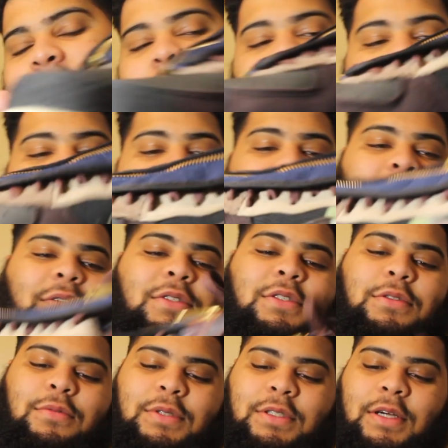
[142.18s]
So I think about the
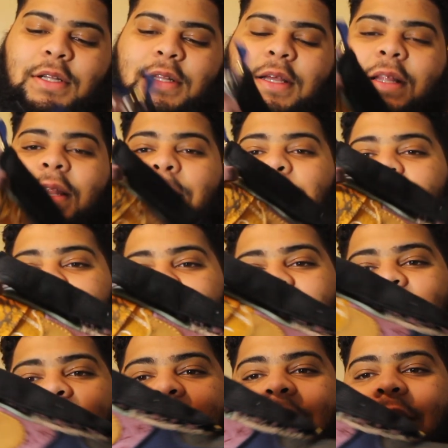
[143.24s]
shoe. What y'all think? Let me know what
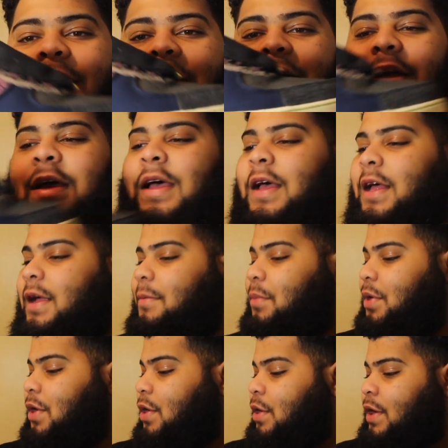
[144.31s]
y'all think. Let me
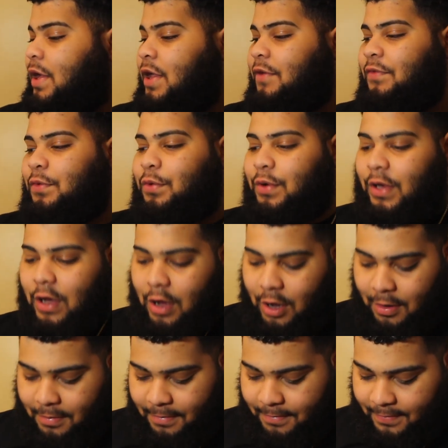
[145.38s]
know if you
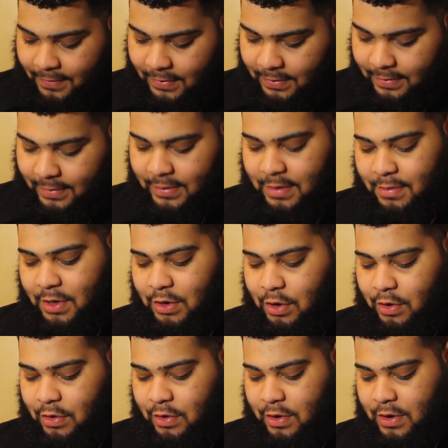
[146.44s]
cop. Let me
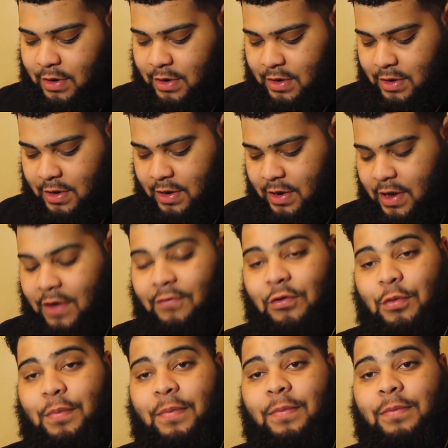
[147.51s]
know if
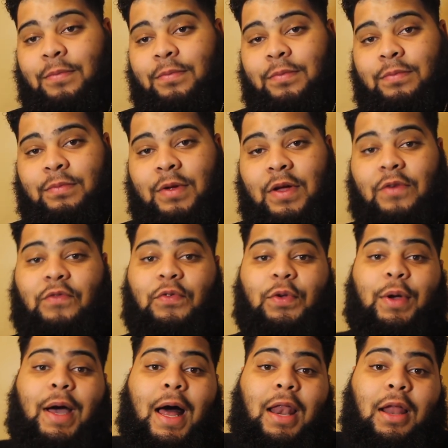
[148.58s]
you
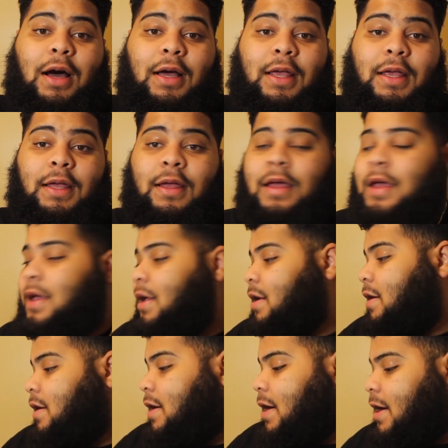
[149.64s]
got lucky.
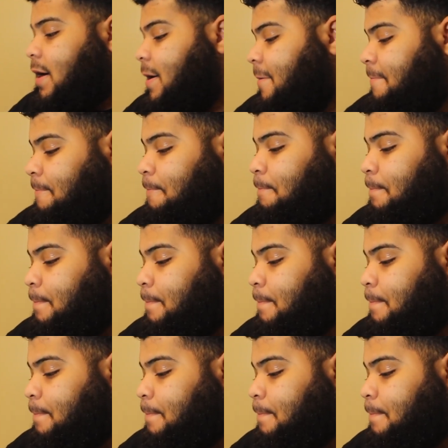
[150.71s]
My